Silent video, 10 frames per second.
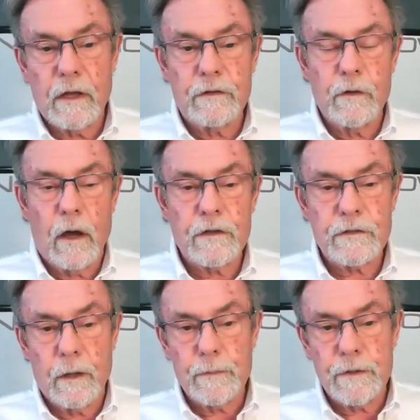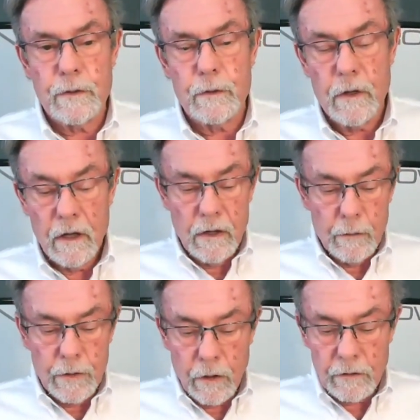exhaust up to
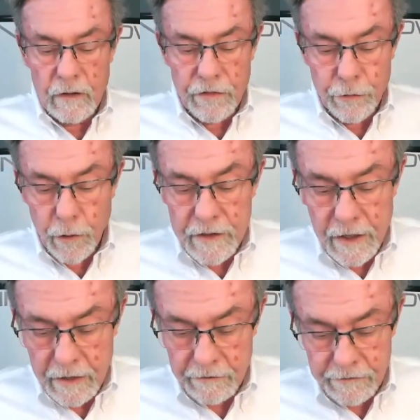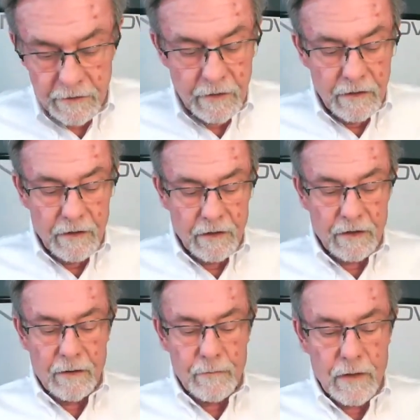we called it authoritative,
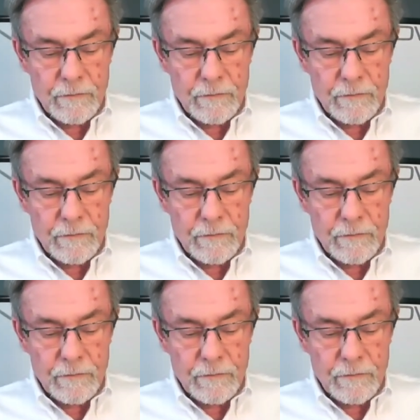uh,